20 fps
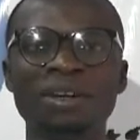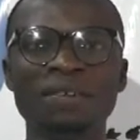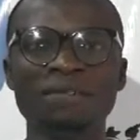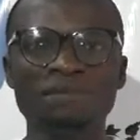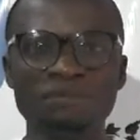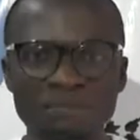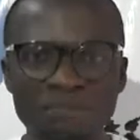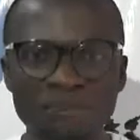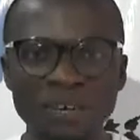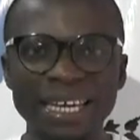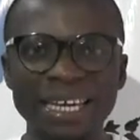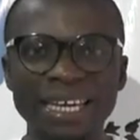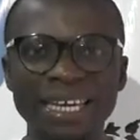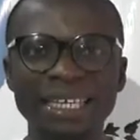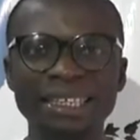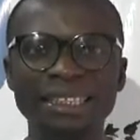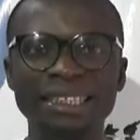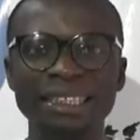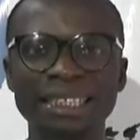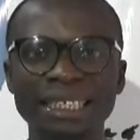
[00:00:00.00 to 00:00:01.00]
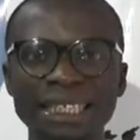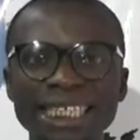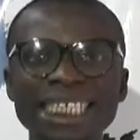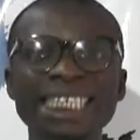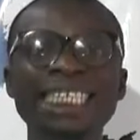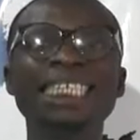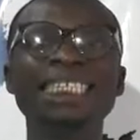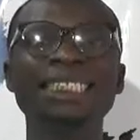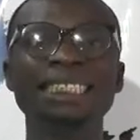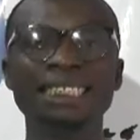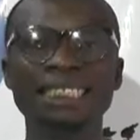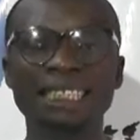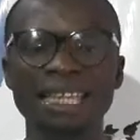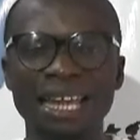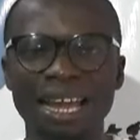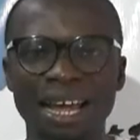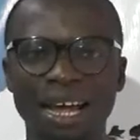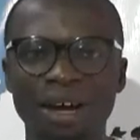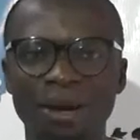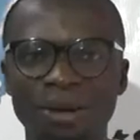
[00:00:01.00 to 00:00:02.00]
Faith is
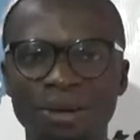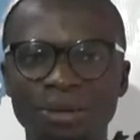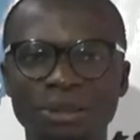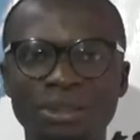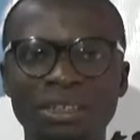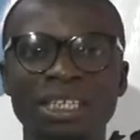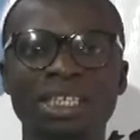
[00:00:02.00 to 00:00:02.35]
loud.